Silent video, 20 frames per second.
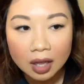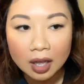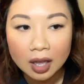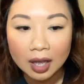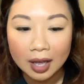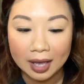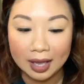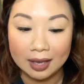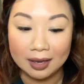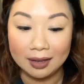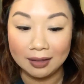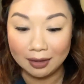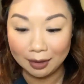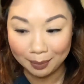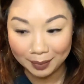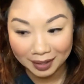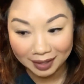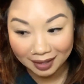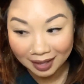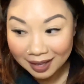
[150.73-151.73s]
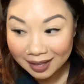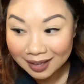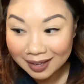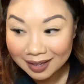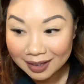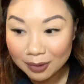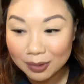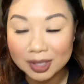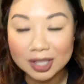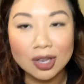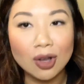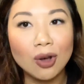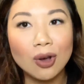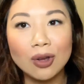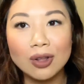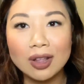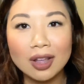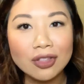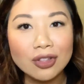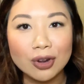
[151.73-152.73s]
And in the beginning was a
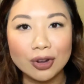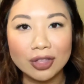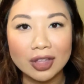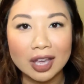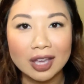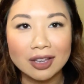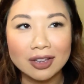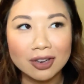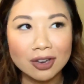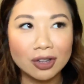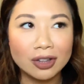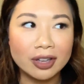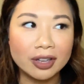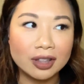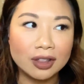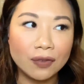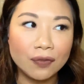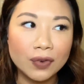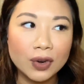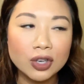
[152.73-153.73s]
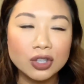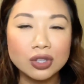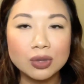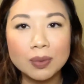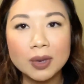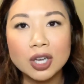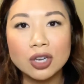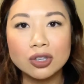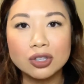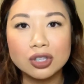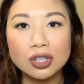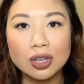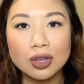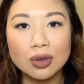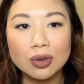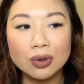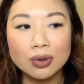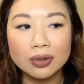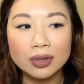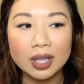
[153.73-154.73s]
whole other thing, you know, like the first week or
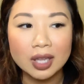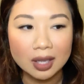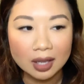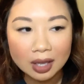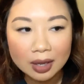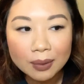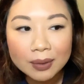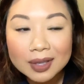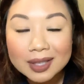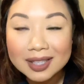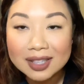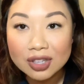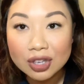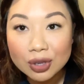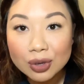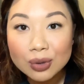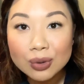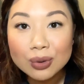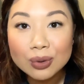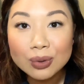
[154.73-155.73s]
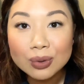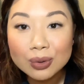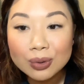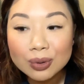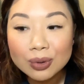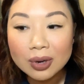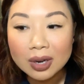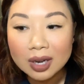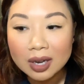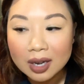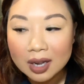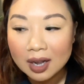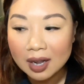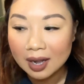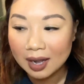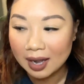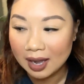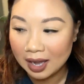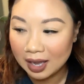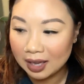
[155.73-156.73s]
two, it was new
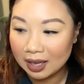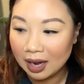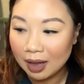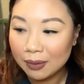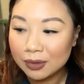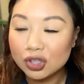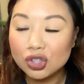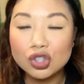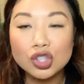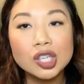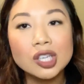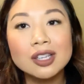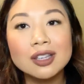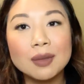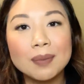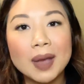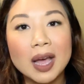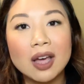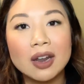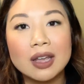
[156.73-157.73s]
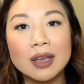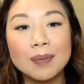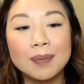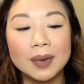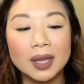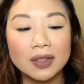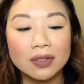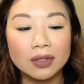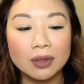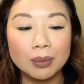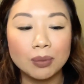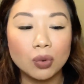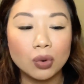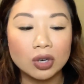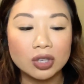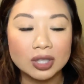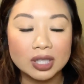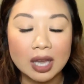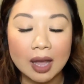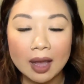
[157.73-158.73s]
and I was chill about it, but the
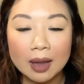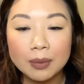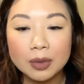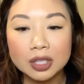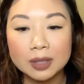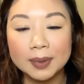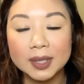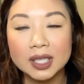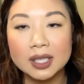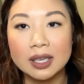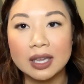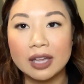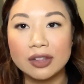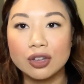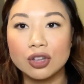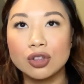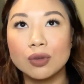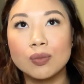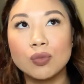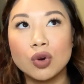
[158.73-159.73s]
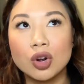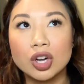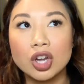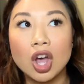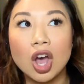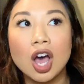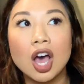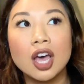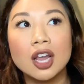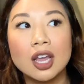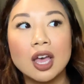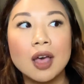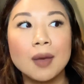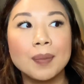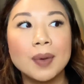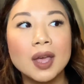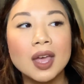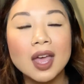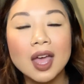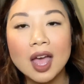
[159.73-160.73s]
more time we spent together, the more caught
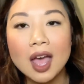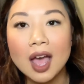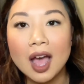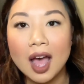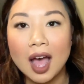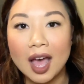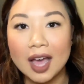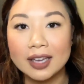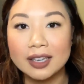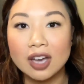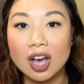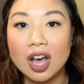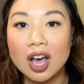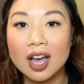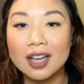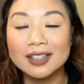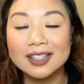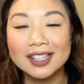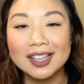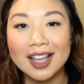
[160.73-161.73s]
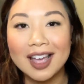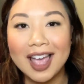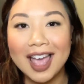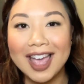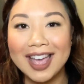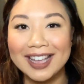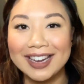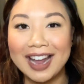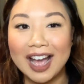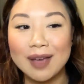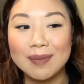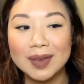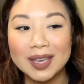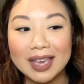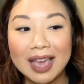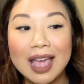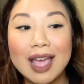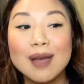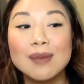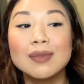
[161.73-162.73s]
up I got and I
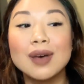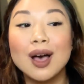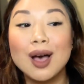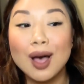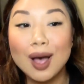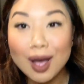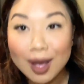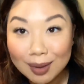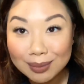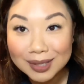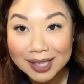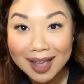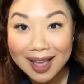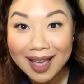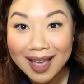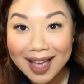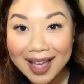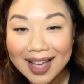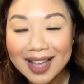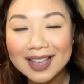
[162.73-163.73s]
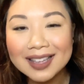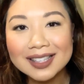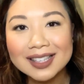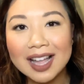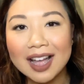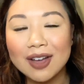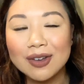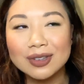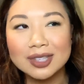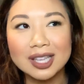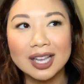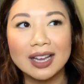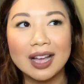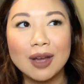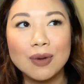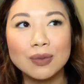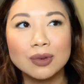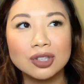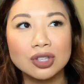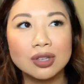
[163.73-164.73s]
became obsessed. I was like, I
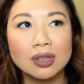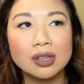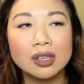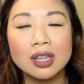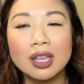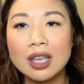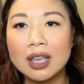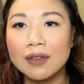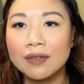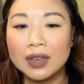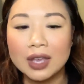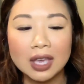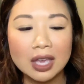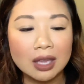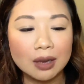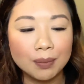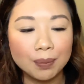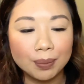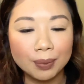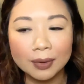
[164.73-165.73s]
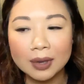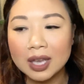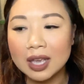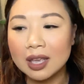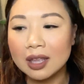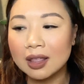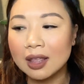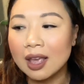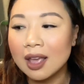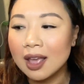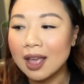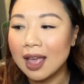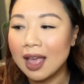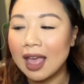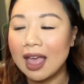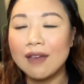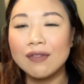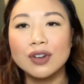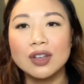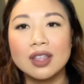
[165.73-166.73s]
want to live, eat, breathe
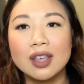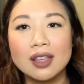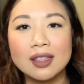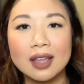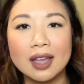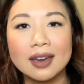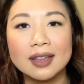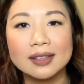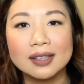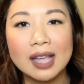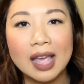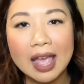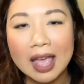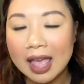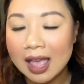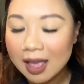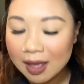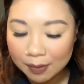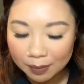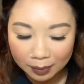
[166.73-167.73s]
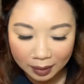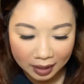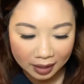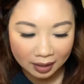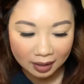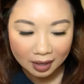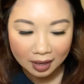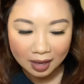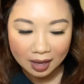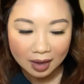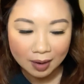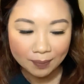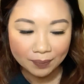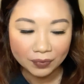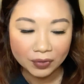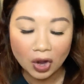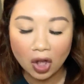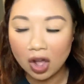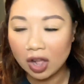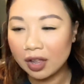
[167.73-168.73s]
everything that is him, like
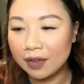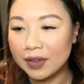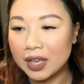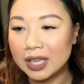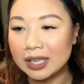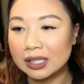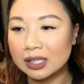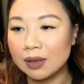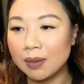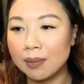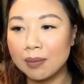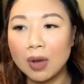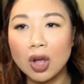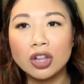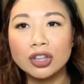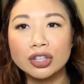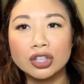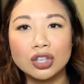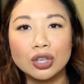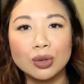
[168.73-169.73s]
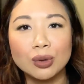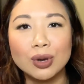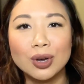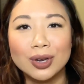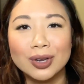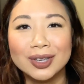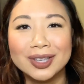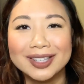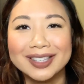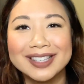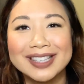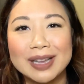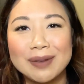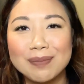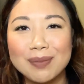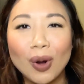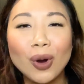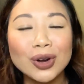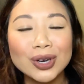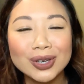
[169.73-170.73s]
all of his molecules and
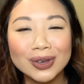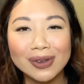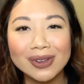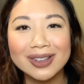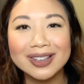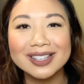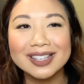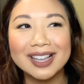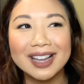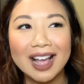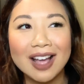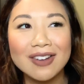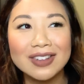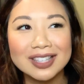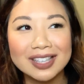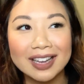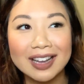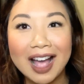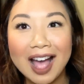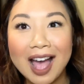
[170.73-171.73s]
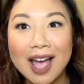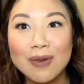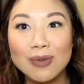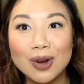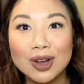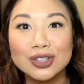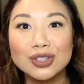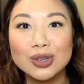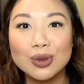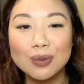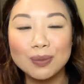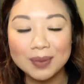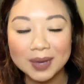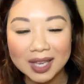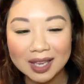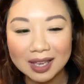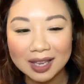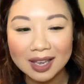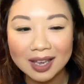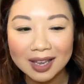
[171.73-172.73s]
particles. Like I was like, I want to
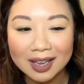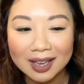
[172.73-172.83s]
be